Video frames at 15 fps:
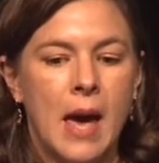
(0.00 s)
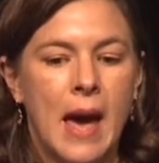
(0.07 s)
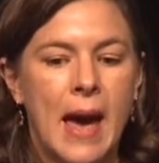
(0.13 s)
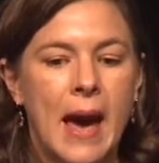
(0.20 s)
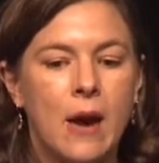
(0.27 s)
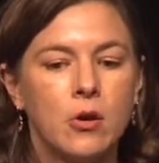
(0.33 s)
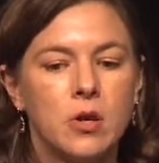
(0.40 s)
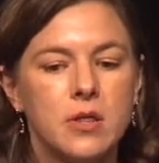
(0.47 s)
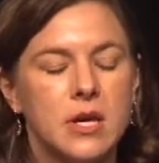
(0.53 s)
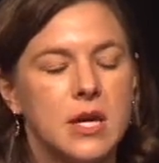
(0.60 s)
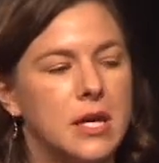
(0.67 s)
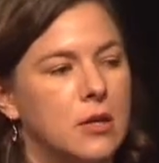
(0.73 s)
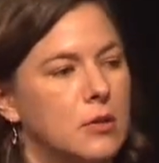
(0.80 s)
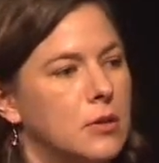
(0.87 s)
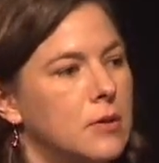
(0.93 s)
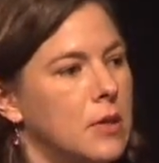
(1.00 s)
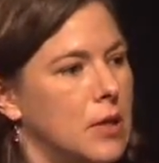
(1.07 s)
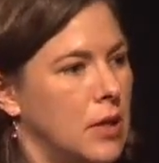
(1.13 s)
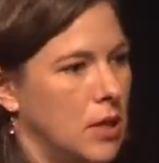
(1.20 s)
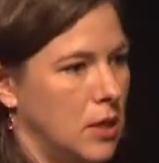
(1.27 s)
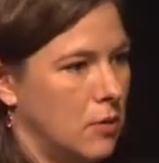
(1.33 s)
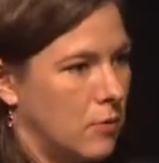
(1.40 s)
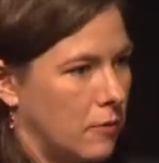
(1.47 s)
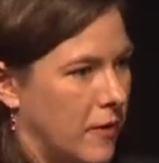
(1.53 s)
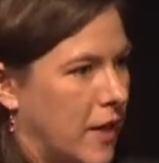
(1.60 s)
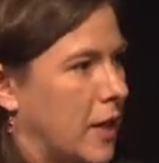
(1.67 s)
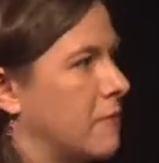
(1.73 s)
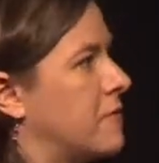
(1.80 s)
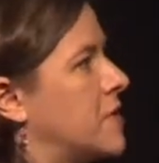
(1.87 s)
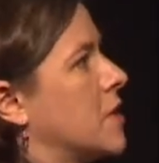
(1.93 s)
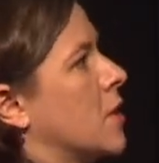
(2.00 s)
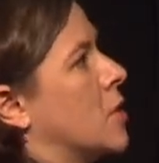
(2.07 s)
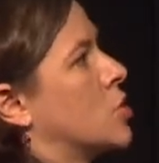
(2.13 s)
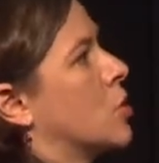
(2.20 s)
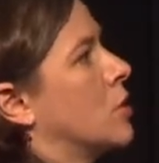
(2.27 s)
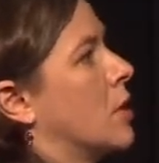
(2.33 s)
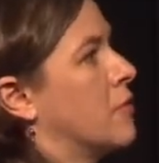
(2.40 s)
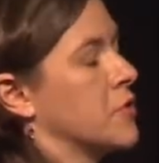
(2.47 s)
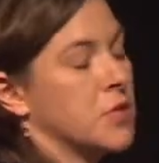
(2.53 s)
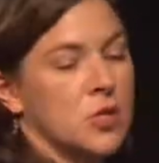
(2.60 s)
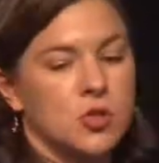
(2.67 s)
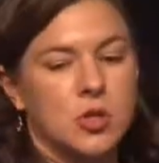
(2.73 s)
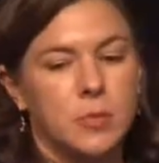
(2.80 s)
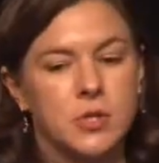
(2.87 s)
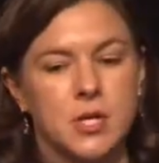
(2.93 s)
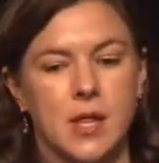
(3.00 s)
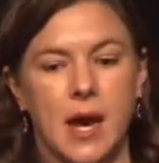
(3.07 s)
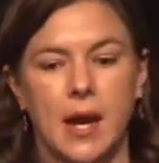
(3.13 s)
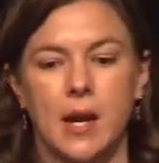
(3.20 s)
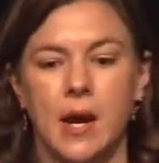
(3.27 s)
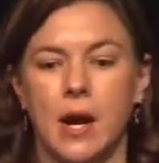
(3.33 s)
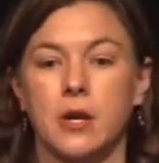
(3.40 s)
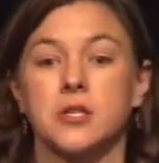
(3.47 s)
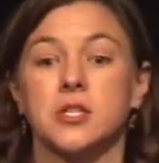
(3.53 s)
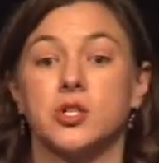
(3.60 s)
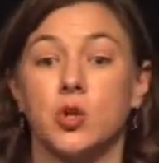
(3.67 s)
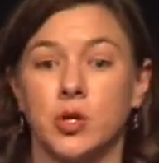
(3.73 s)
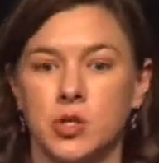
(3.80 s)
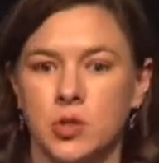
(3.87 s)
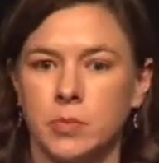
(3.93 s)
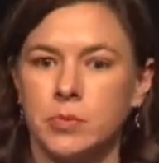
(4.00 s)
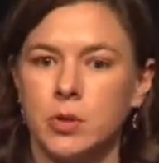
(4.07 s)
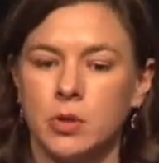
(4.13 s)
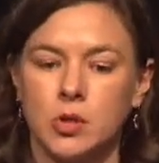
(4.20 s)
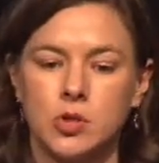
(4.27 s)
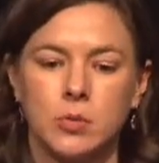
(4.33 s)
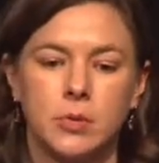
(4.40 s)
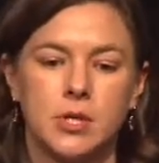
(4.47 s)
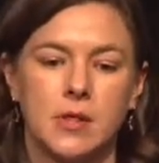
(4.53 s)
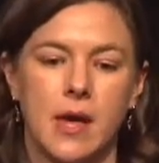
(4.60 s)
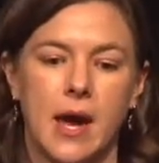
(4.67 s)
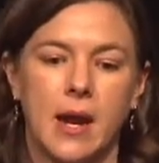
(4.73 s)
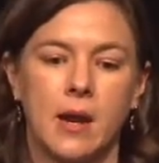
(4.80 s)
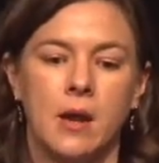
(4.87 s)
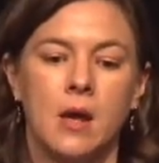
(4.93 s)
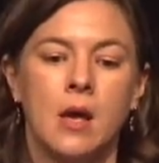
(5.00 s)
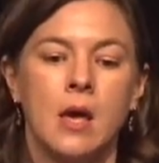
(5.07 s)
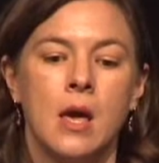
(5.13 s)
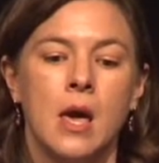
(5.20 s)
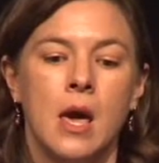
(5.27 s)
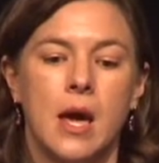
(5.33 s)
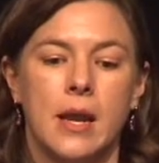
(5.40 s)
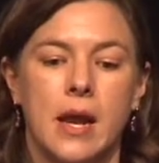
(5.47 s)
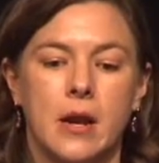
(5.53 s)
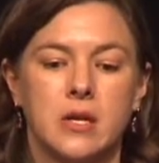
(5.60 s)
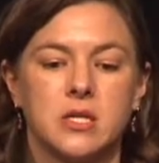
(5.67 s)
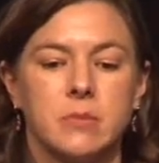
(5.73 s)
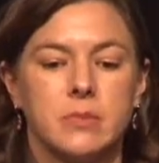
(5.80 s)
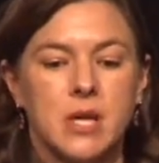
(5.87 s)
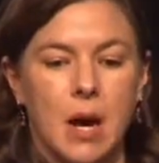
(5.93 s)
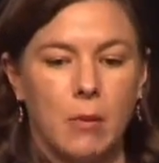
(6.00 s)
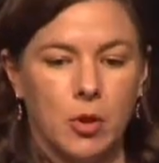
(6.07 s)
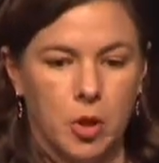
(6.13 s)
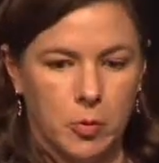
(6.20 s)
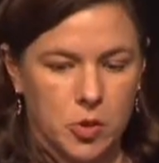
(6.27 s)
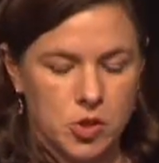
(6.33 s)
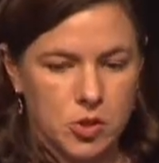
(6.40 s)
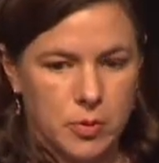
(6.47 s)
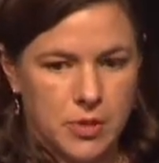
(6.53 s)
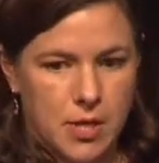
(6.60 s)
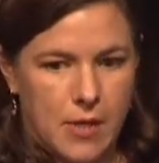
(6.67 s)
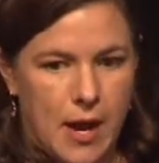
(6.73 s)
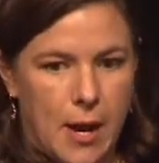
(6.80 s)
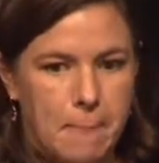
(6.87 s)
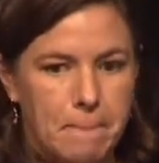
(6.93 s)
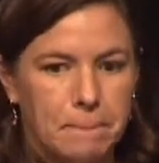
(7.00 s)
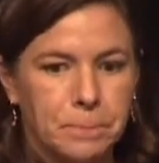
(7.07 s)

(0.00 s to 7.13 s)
how do the intervening physiological levels contribute to that? How does the transcriptome contribute to that? And how does the metabolome contribute to that?